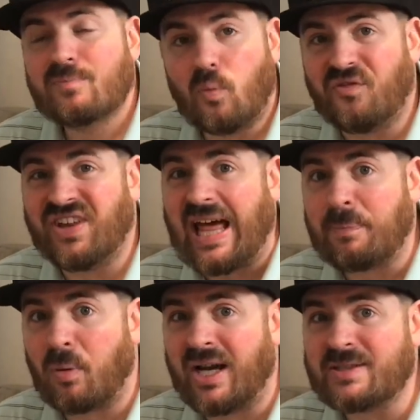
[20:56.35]
For
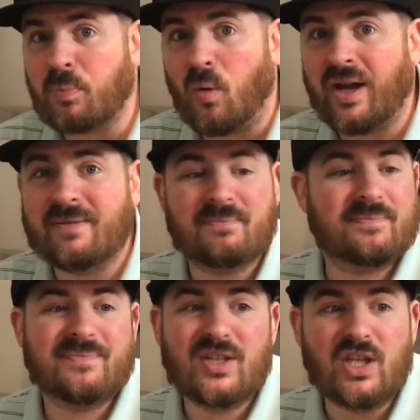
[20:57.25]
that price point,
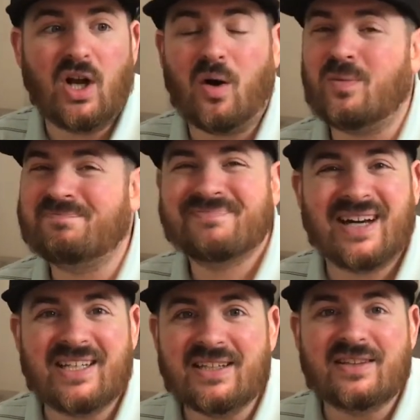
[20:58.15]
you know,
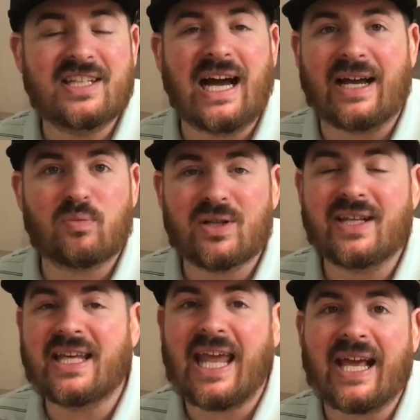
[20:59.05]
I
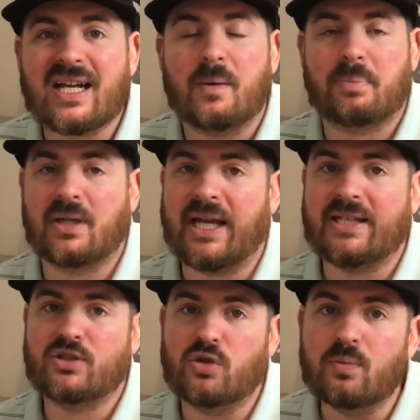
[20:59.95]
really can't
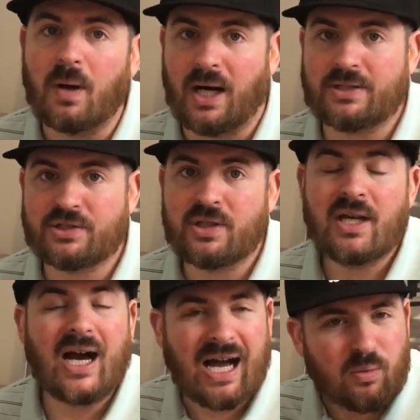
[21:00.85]
complain too much.
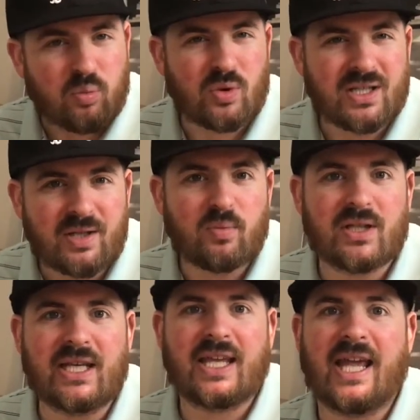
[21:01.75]
I really,
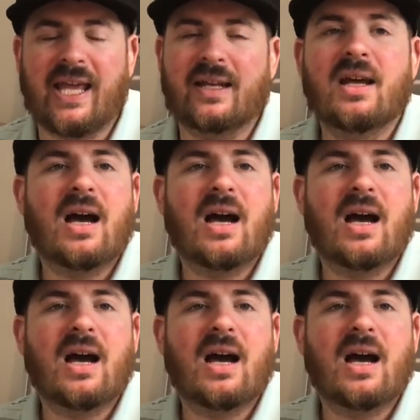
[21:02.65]
really can't.